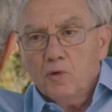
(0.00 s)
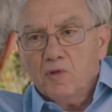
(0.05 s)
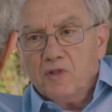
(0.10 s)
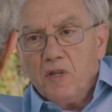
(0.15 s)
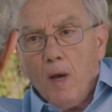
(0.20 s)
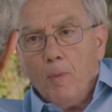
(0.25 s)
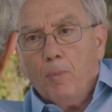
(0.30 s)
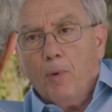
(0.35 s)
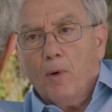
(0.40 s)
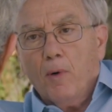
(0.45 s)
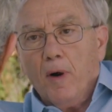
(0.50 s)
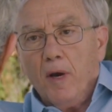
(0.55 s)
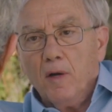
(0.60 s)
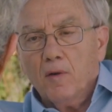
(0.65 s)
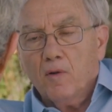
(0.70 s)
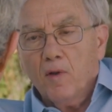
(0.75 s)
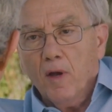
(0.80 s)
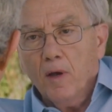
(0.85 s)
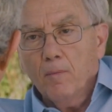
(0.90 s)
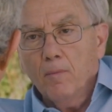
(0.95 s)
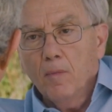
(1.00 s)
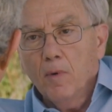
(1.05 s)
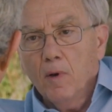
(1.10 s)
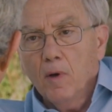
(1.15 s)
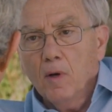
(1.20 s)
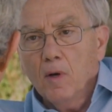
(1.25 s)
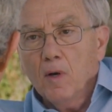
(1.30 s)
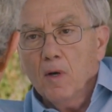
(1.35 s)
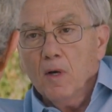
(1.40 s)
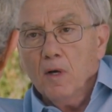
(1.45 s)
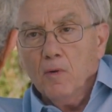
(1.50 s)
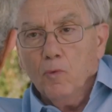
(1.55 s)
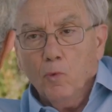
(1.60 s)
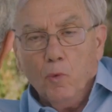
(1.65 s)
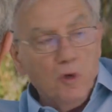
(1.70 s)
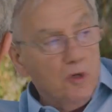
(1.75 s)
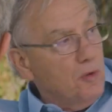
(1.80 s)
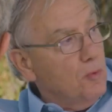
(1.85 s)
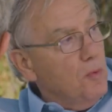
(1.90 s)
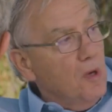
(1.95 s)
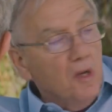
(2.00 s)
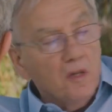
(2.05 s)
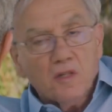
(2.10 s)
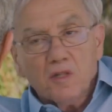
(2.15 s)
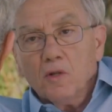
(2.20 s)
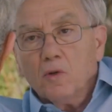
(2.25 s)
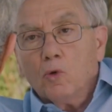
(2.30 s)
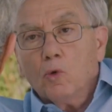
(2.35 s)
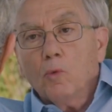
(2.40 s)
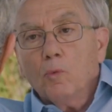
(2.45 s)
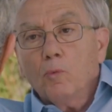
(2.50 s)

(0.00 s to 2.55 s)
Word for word: separate them, which means to